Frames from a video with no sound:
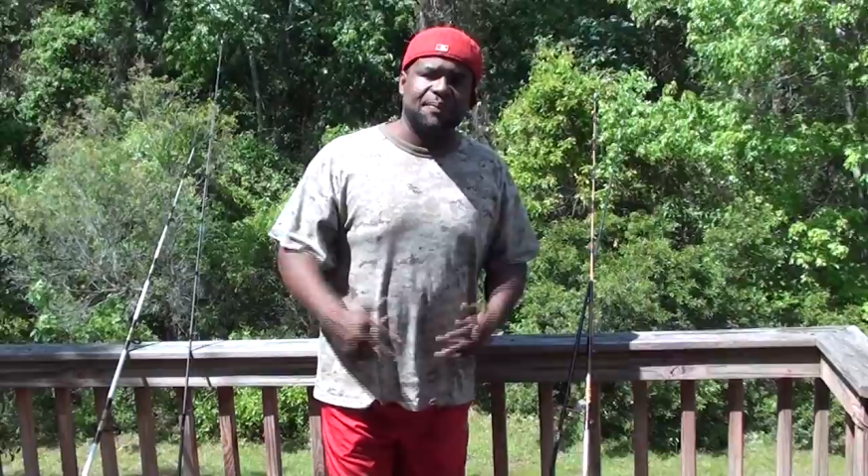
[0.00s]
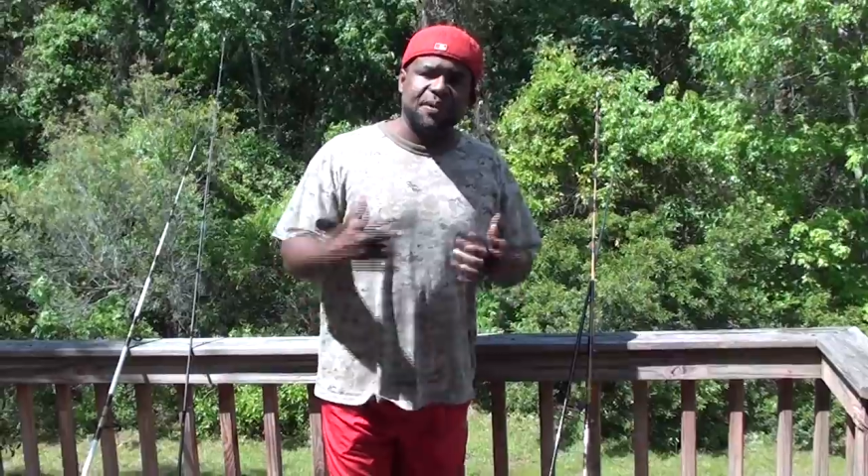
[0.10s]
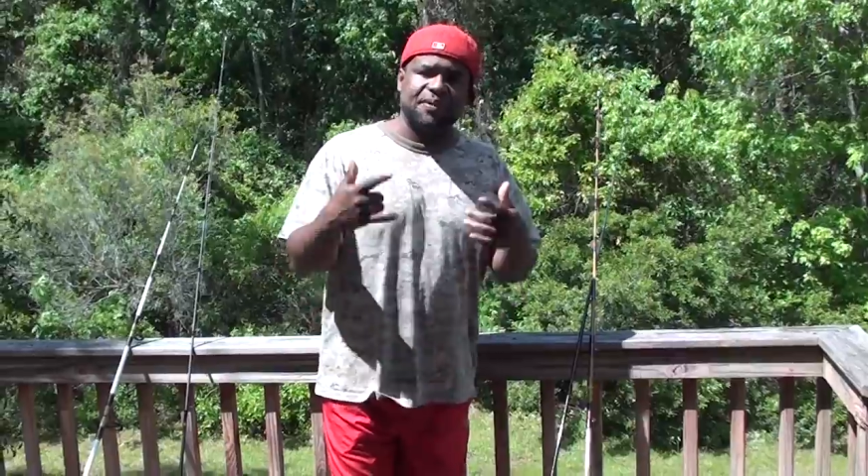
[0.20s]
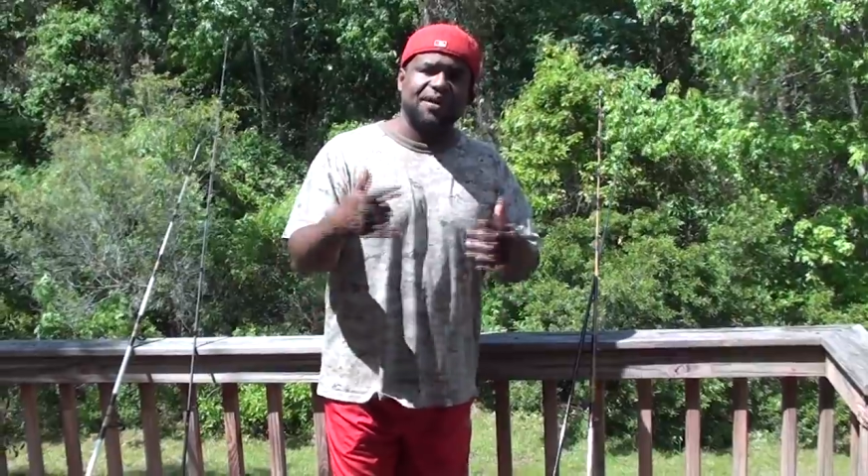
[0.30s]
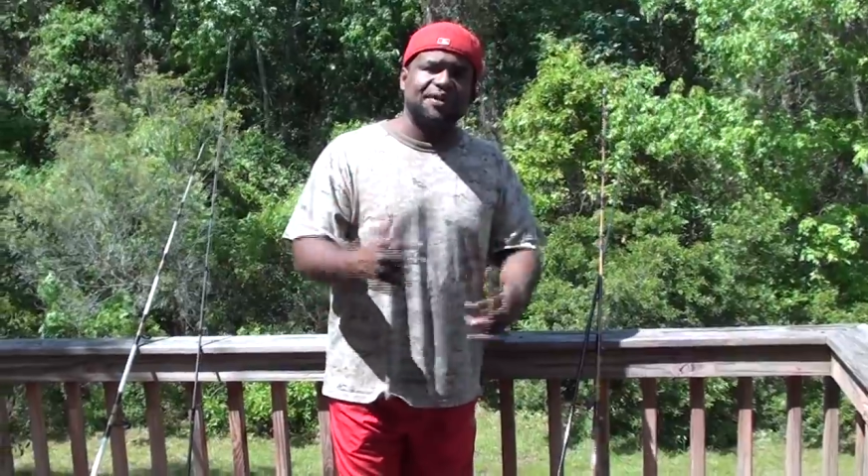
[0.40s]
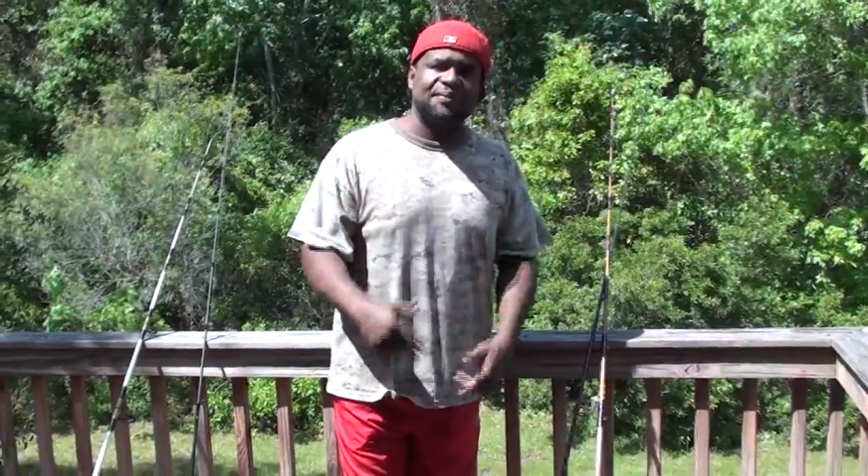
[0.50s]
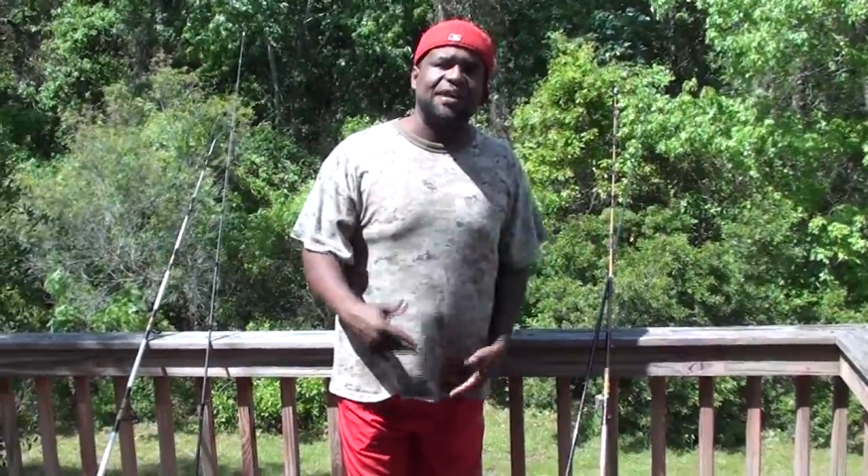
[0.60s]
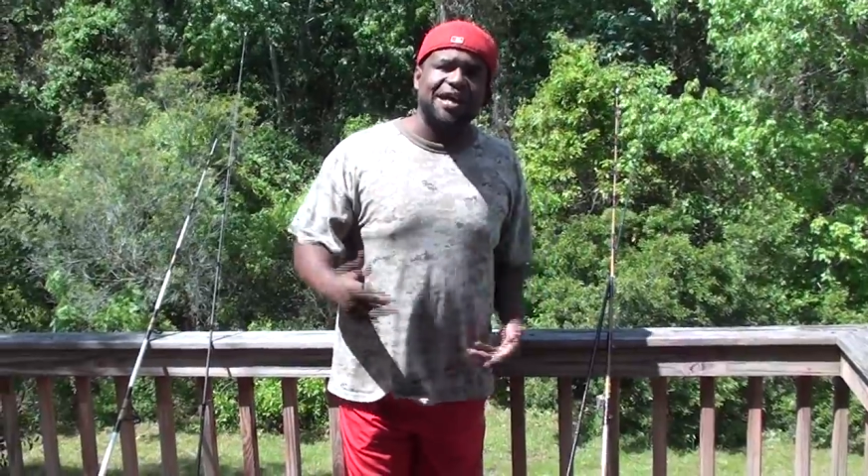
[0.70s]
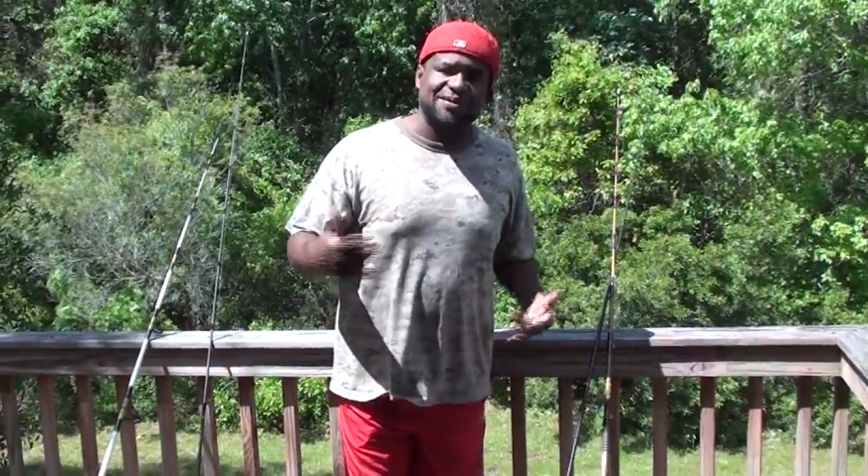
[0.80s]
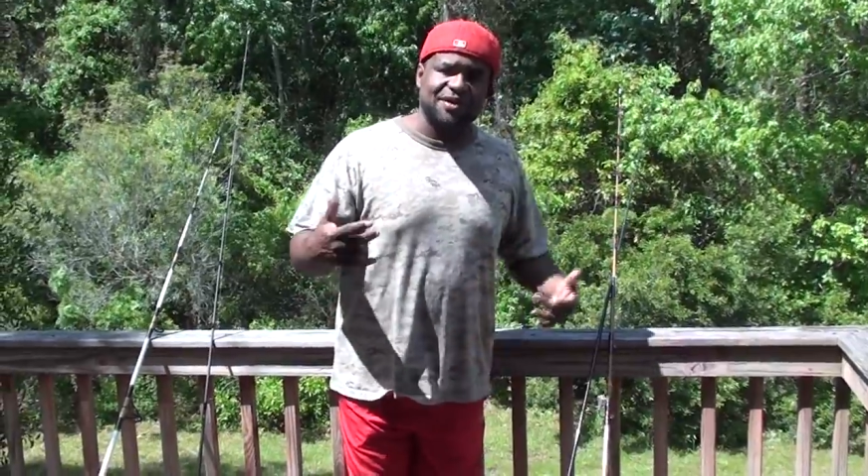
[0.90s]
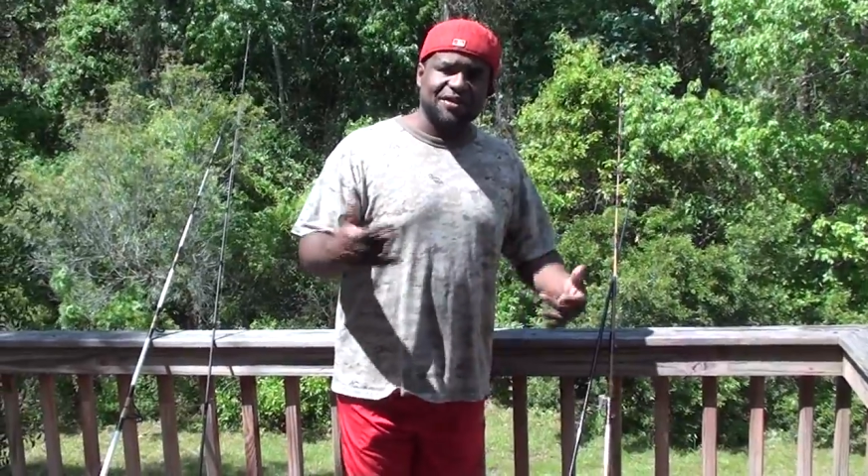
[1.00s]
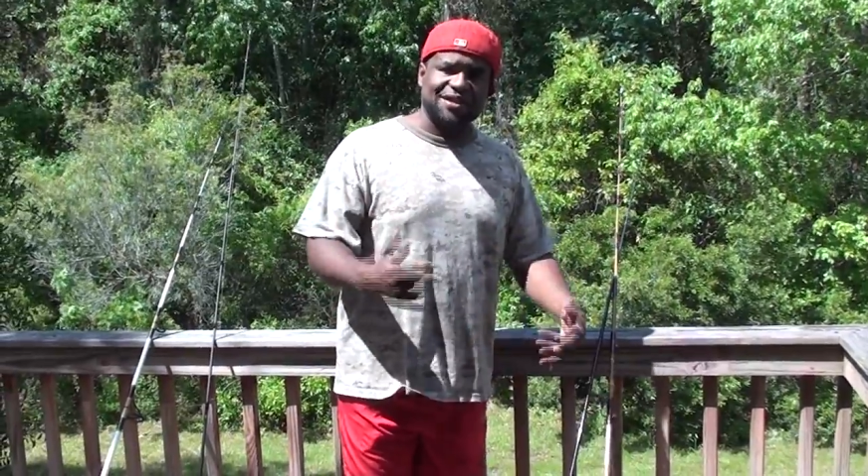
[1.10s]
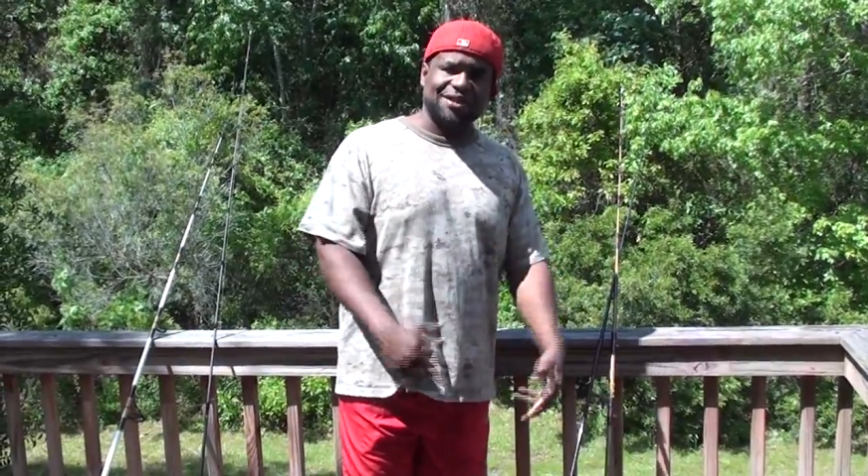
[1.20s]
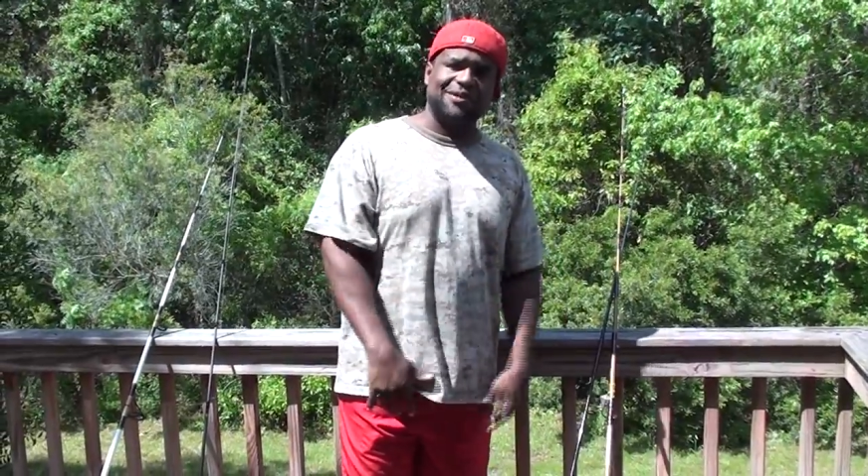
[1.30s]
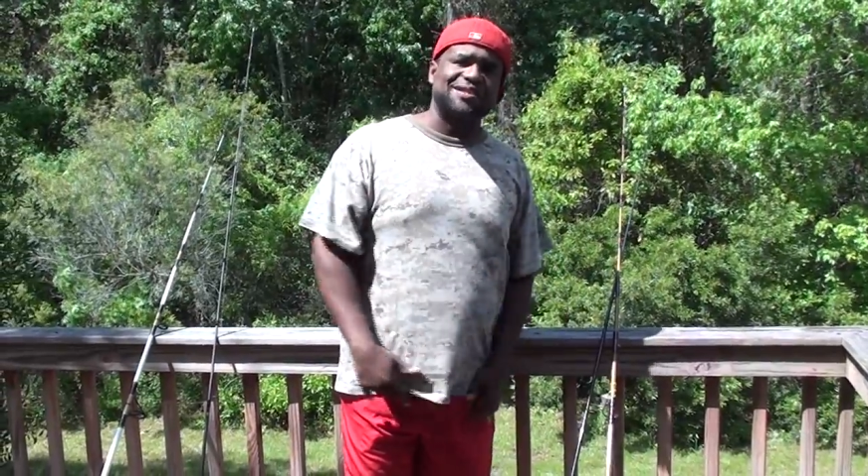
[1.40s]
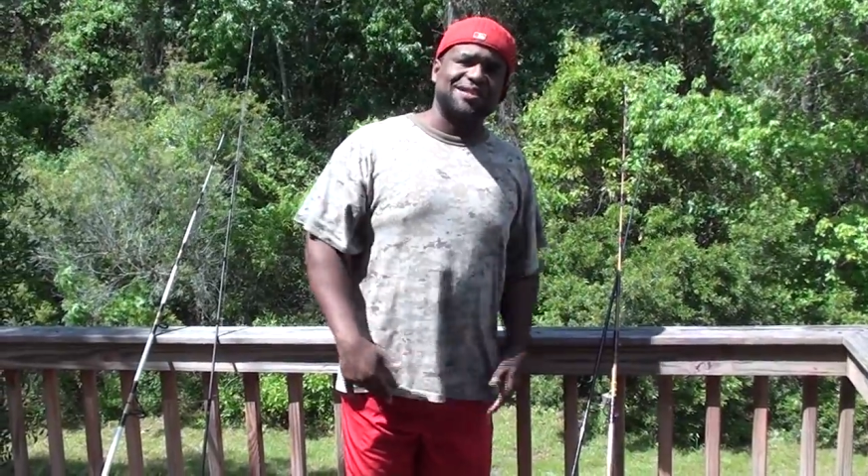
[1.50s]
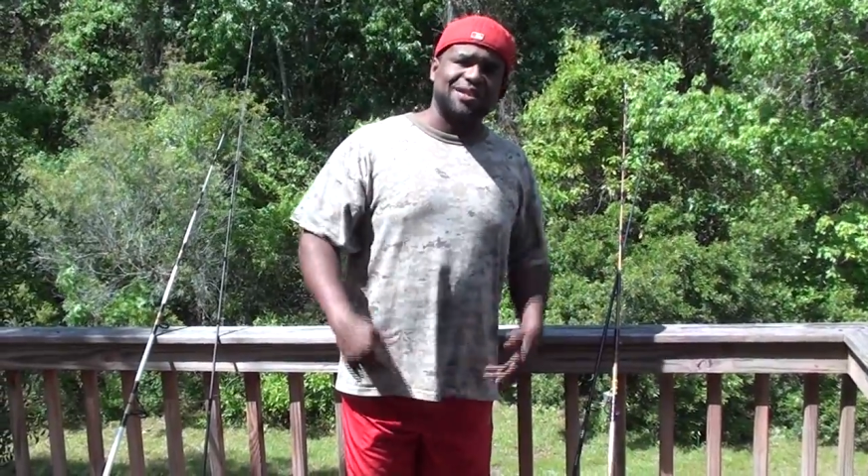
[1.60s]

people out there been asking me all these questions,